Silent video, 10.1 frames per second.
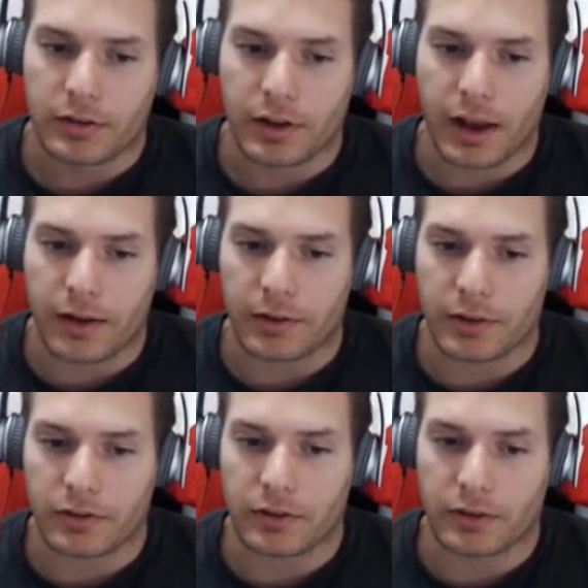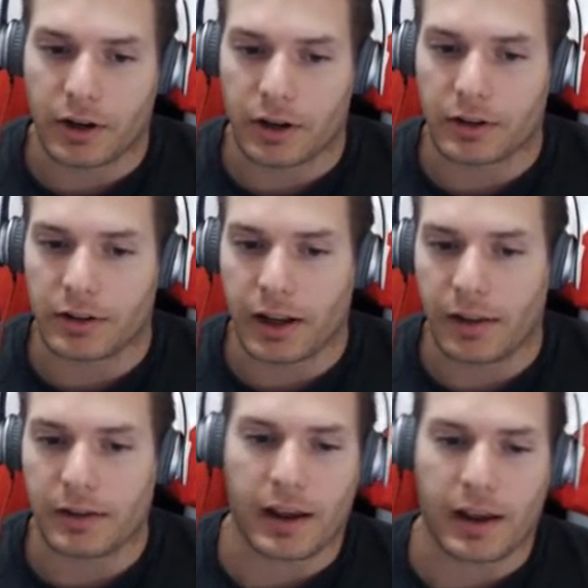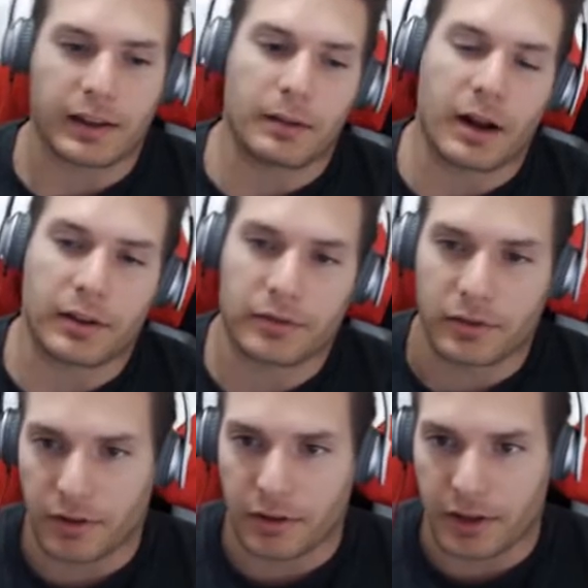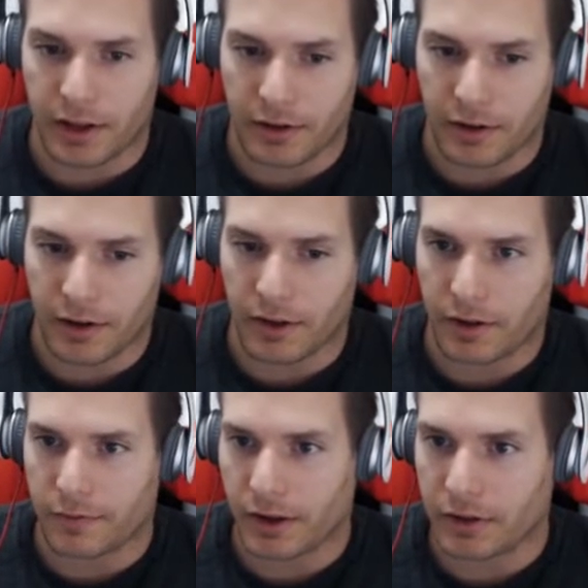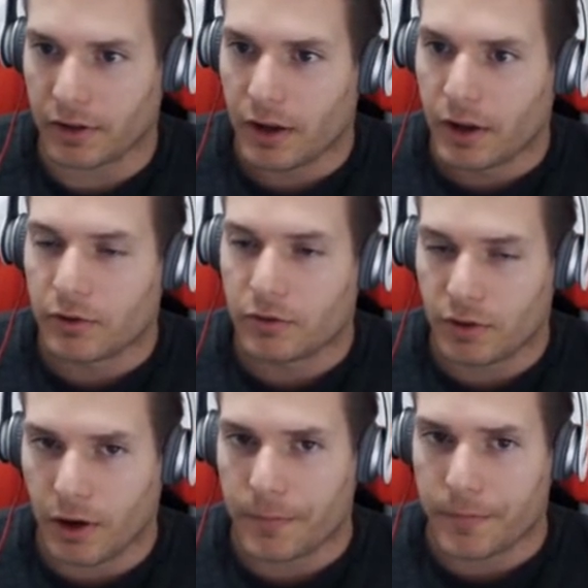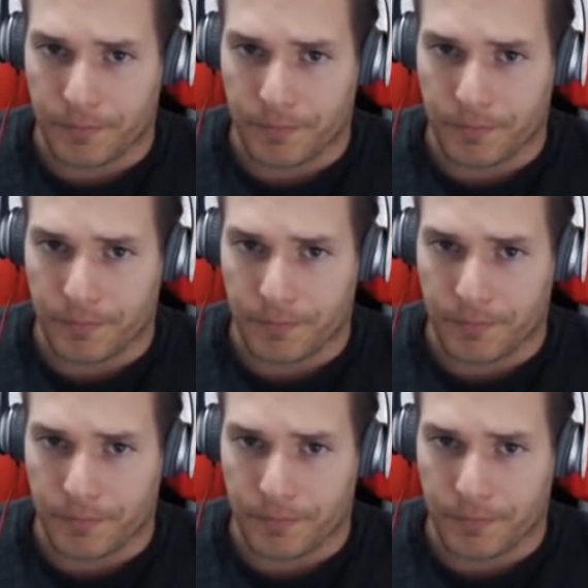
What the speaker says: to have this card gain the attack of that monster until the end of that phase. So